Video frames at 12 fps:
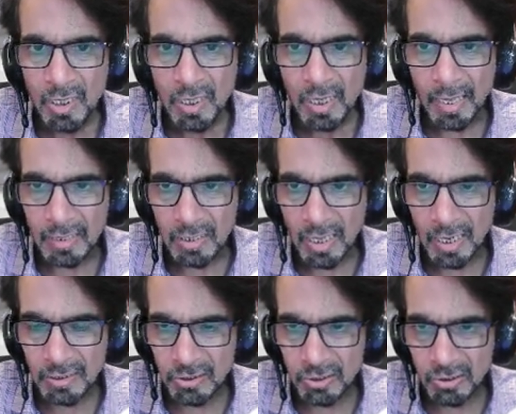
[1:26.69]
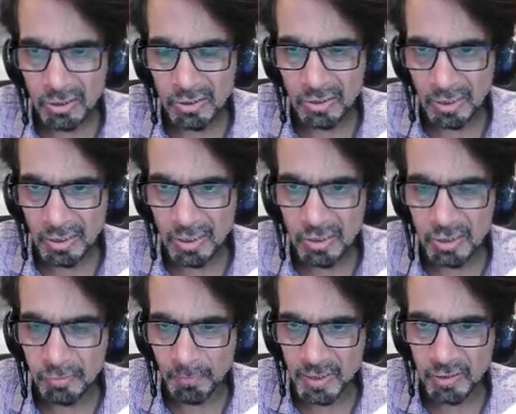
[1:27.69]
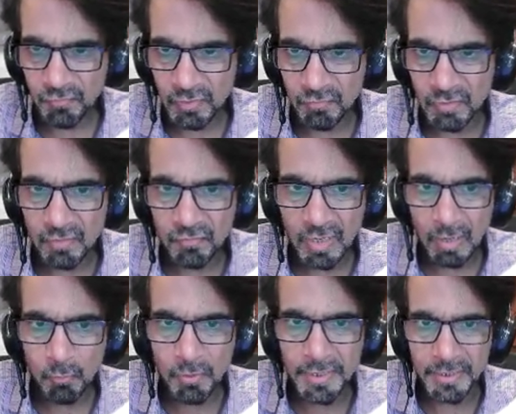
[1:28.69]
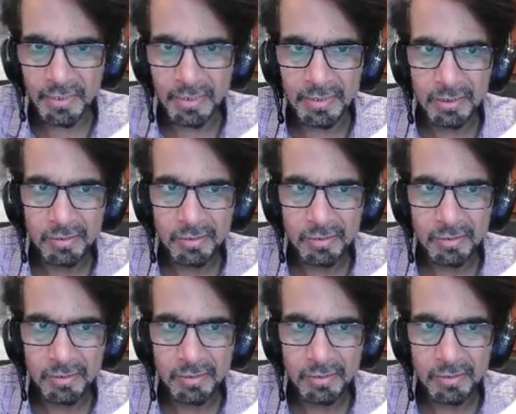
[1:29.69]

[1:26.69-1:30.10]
and that has a specific way of calculating it.